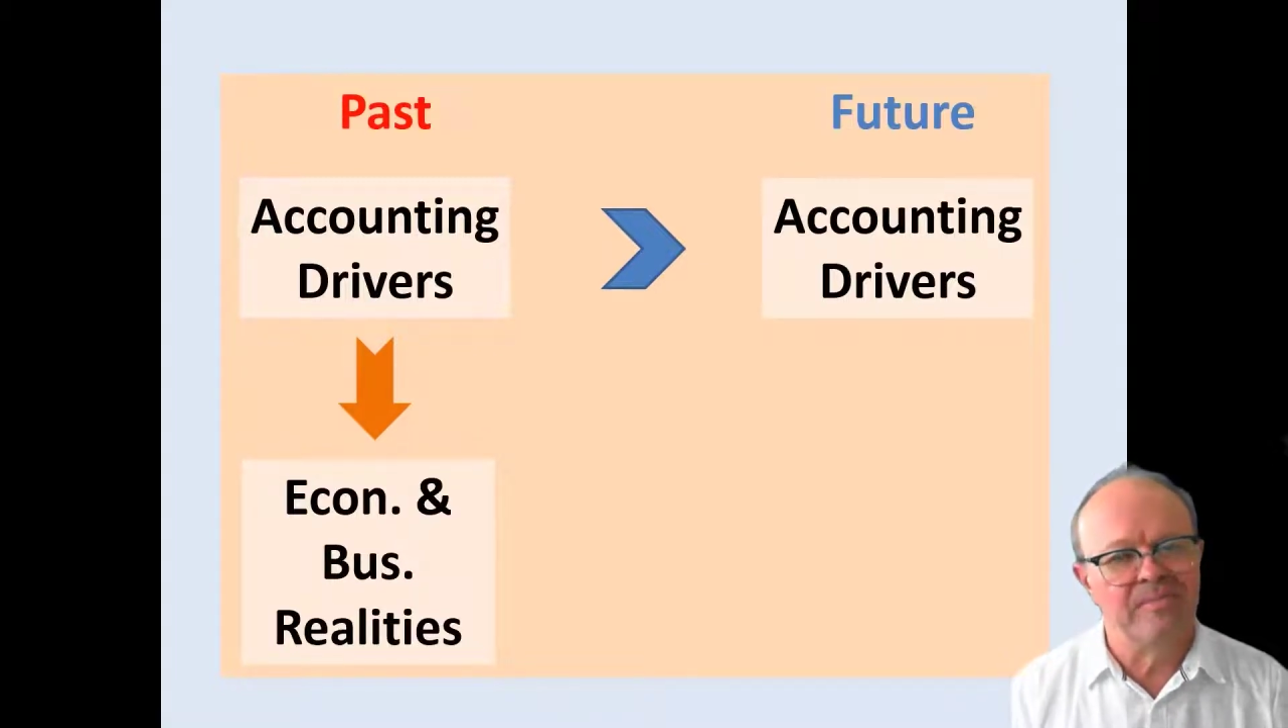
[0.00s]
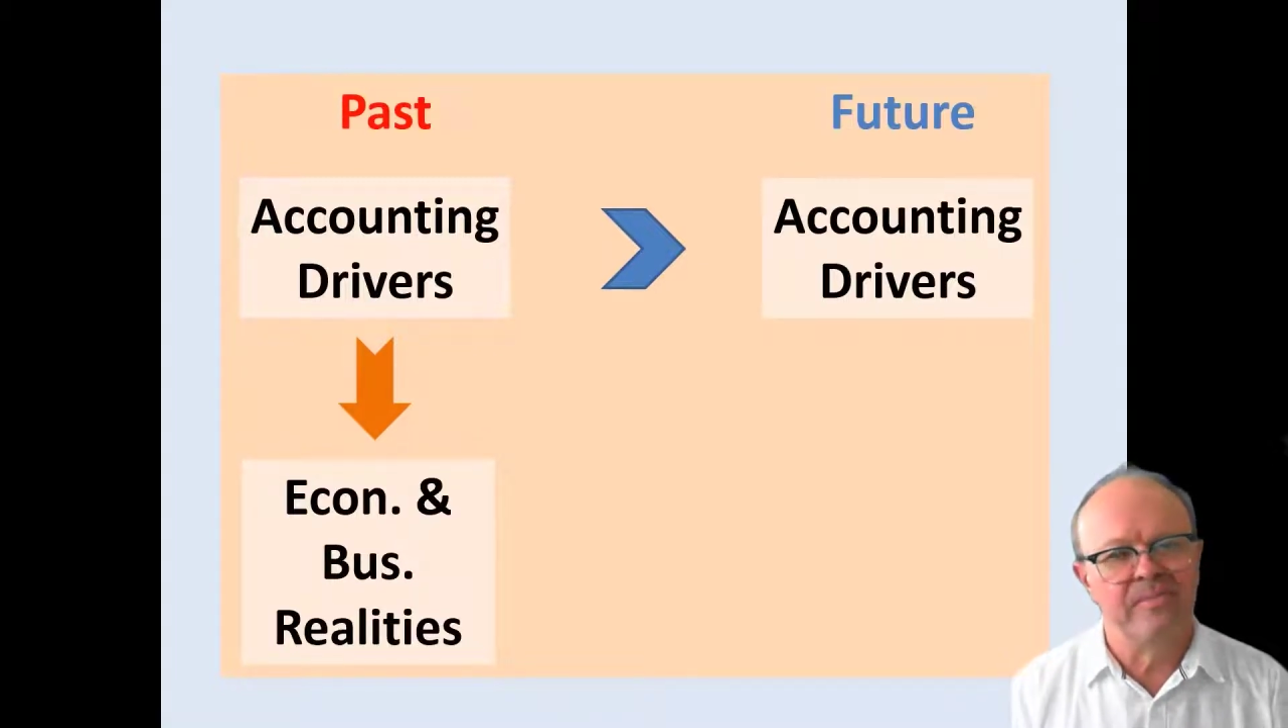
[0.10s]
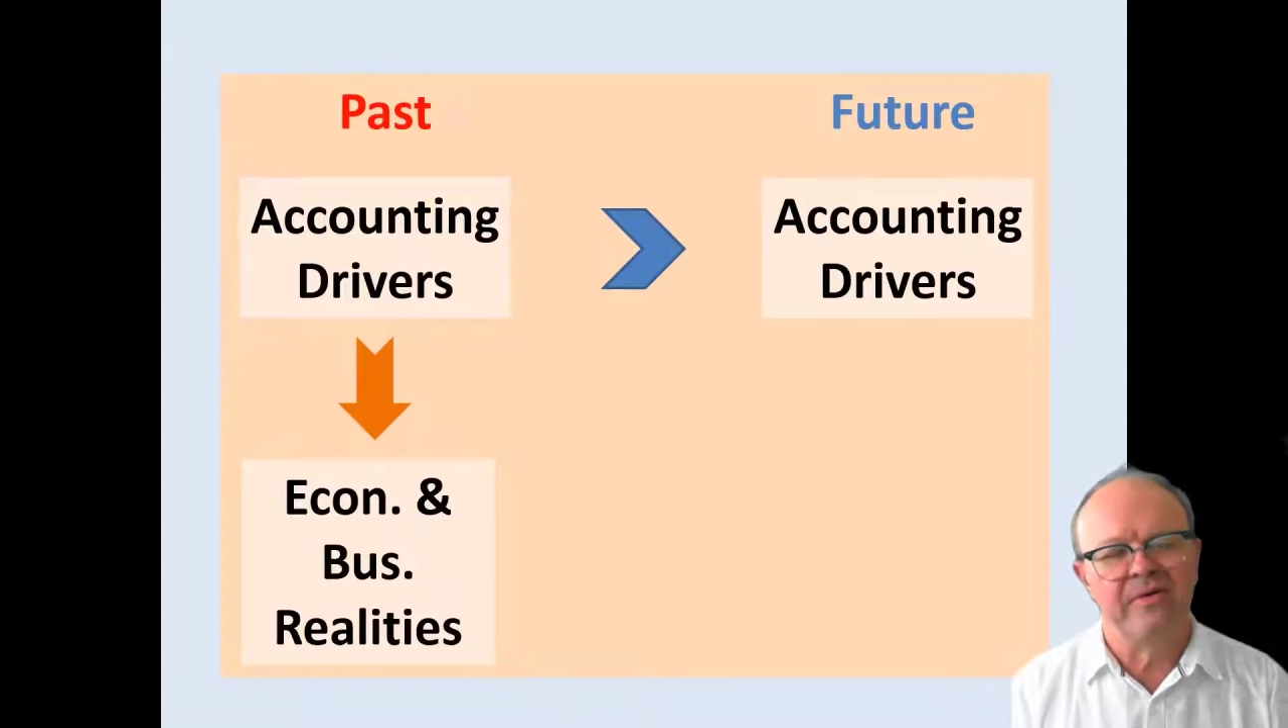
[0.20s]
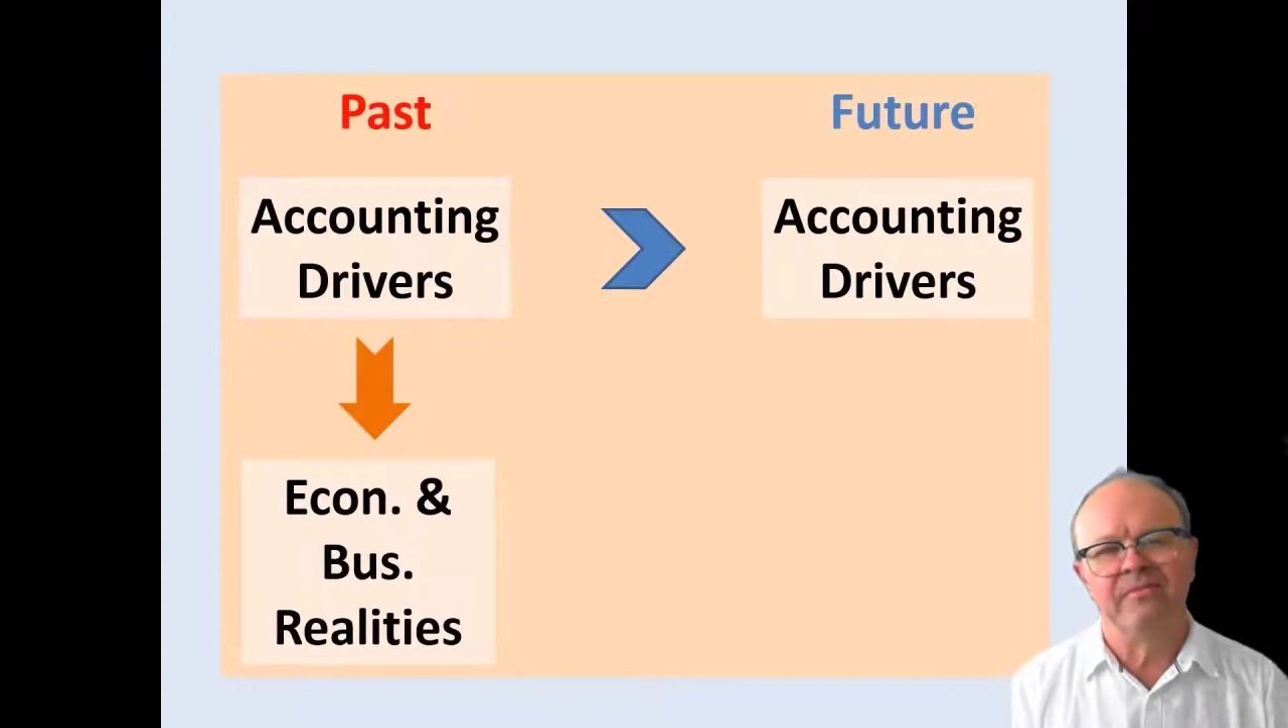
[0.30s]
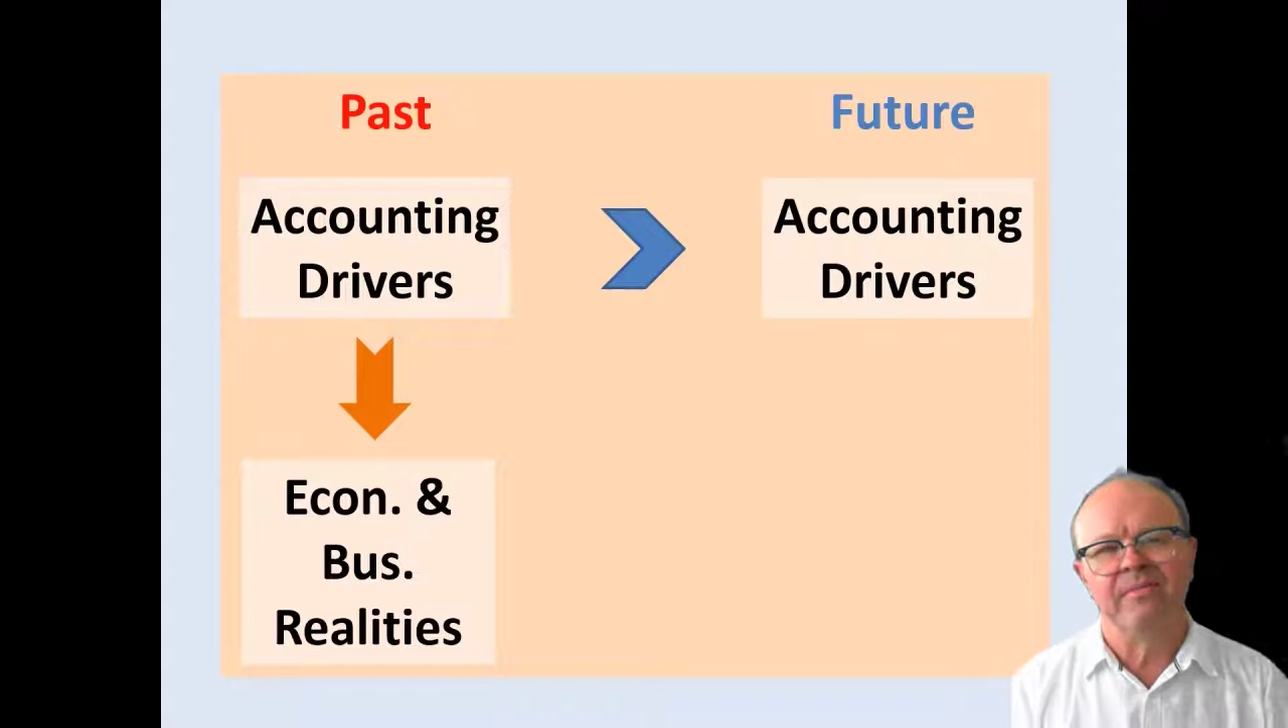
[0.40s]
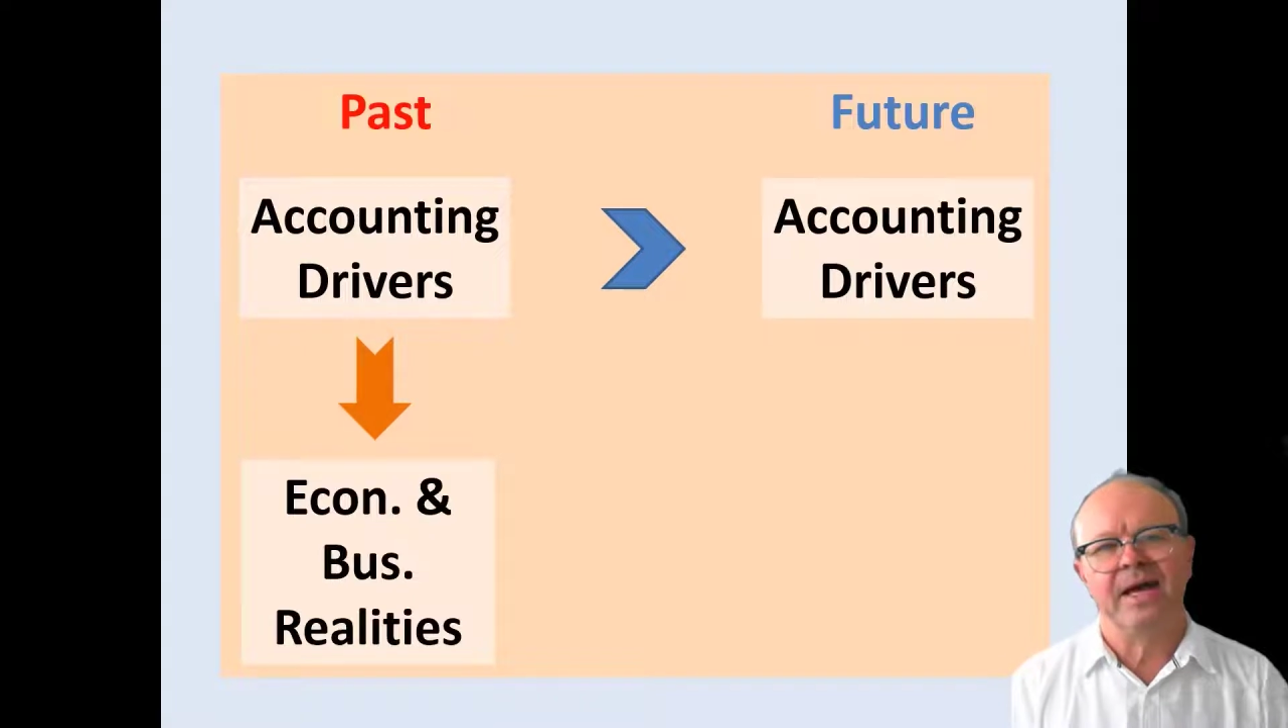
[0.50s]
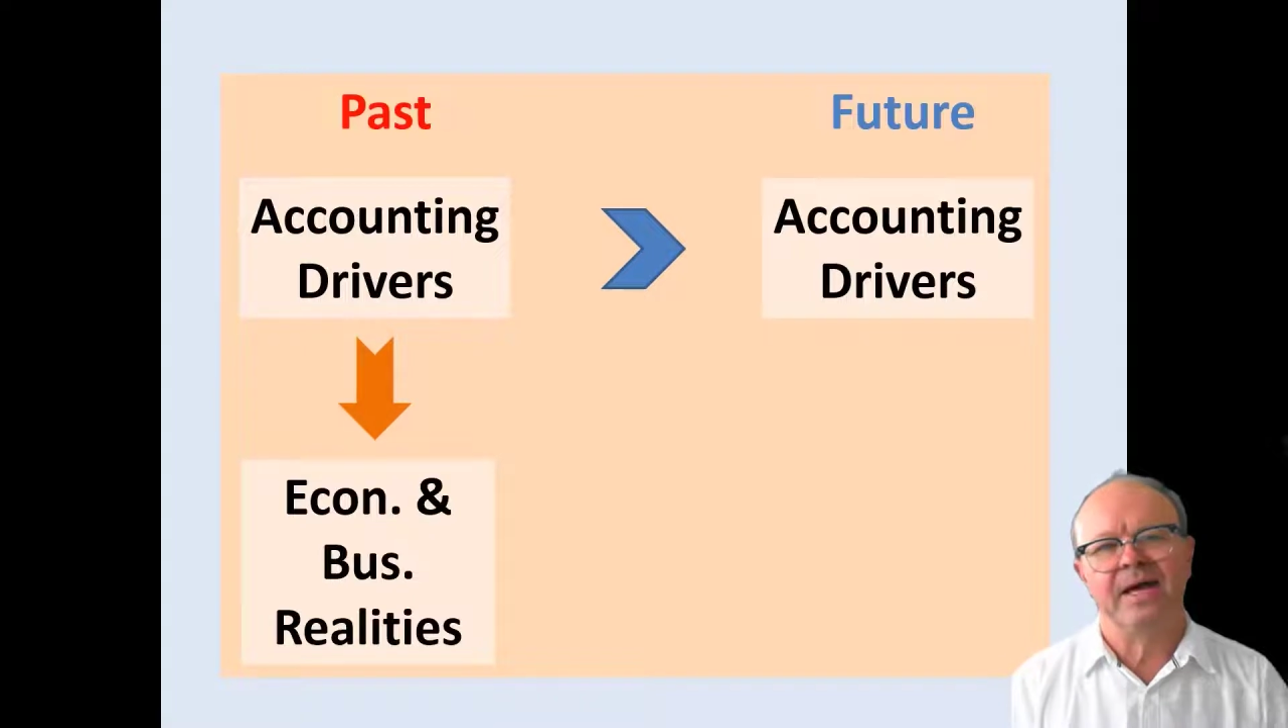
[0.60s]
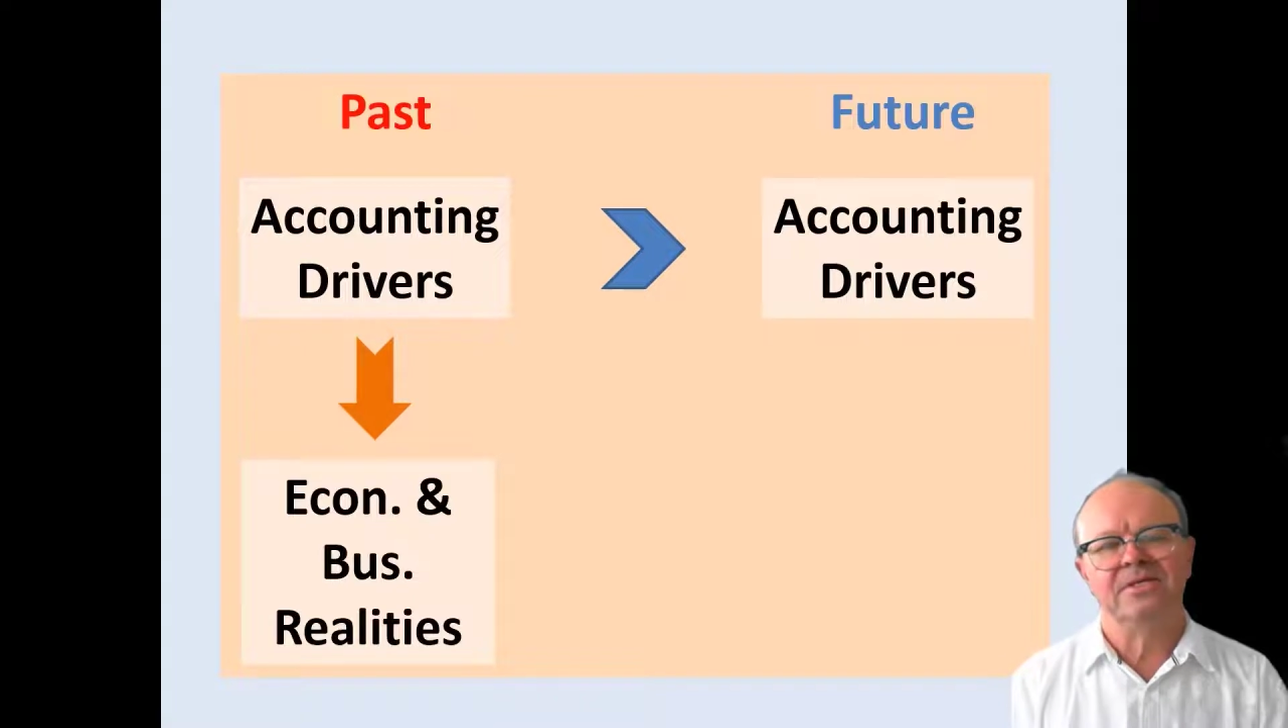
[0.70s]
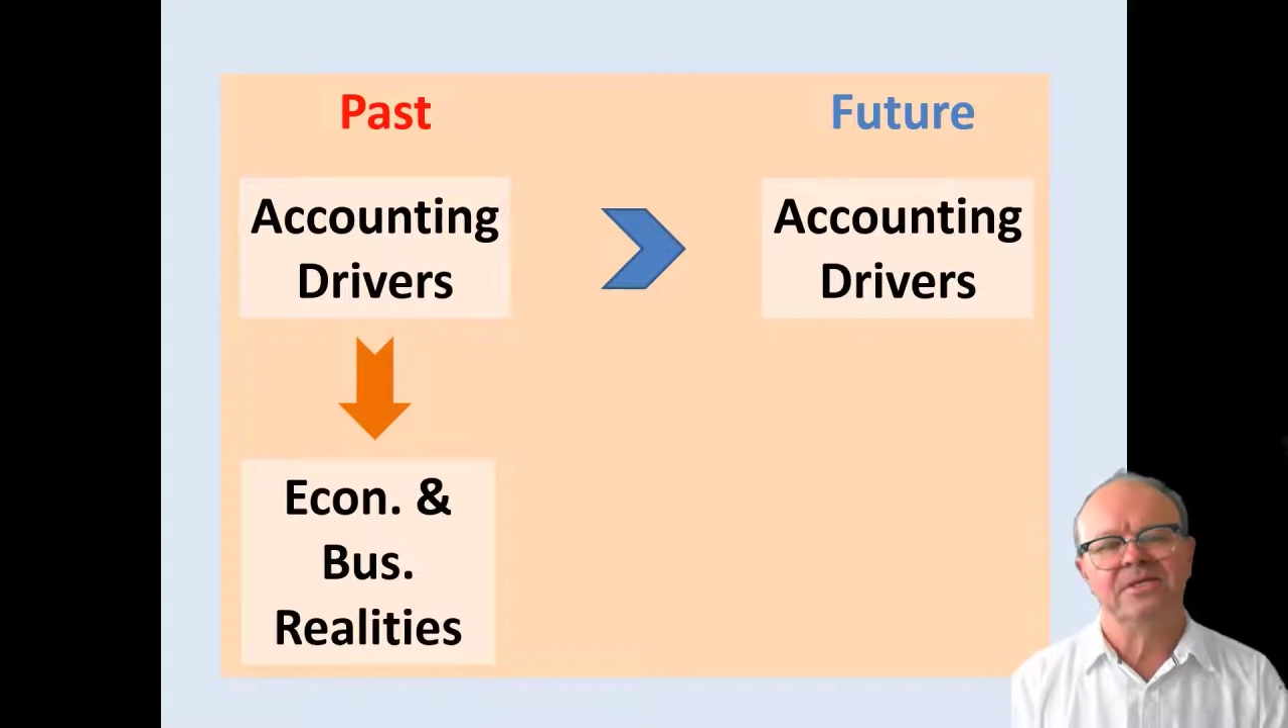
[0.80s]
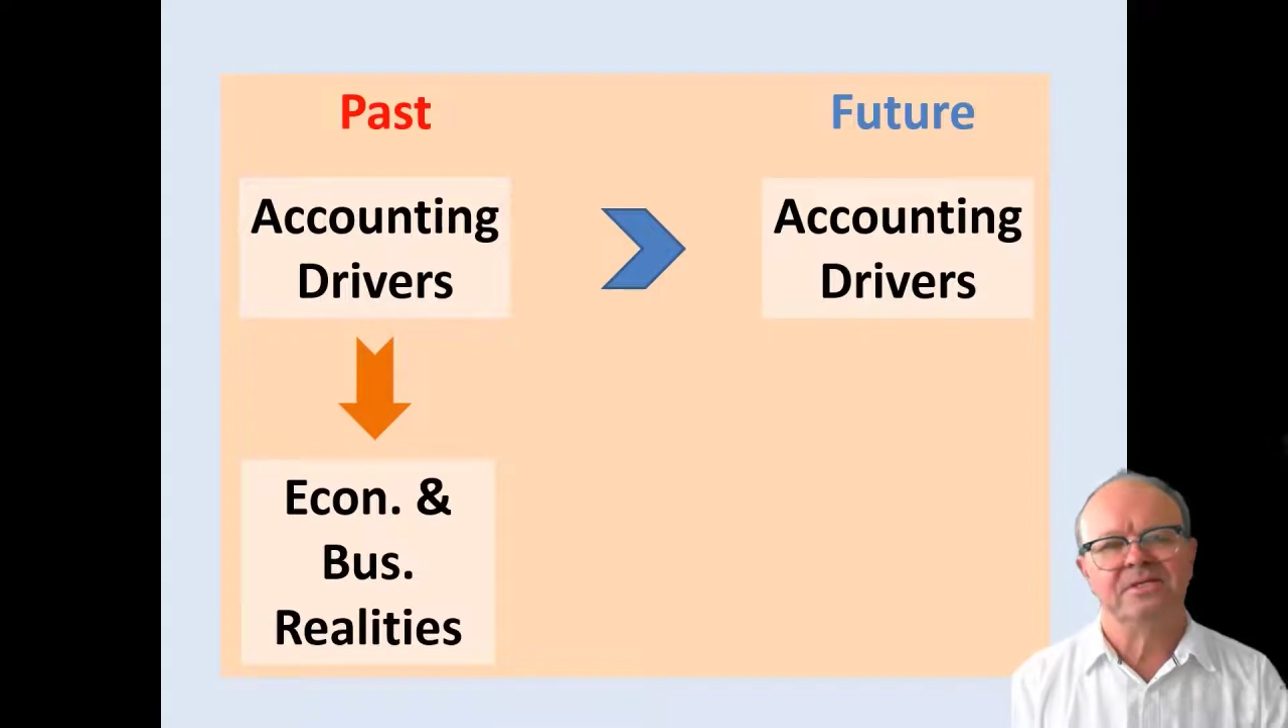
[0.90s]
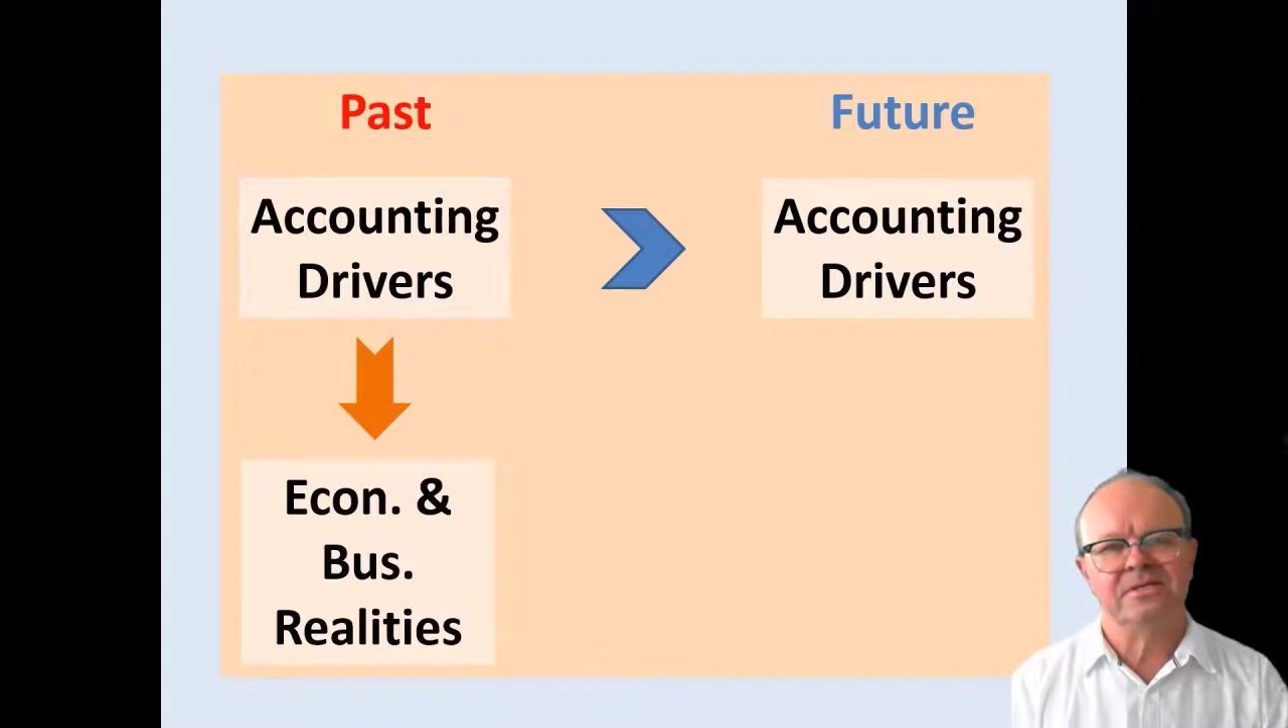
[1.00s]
profit margin,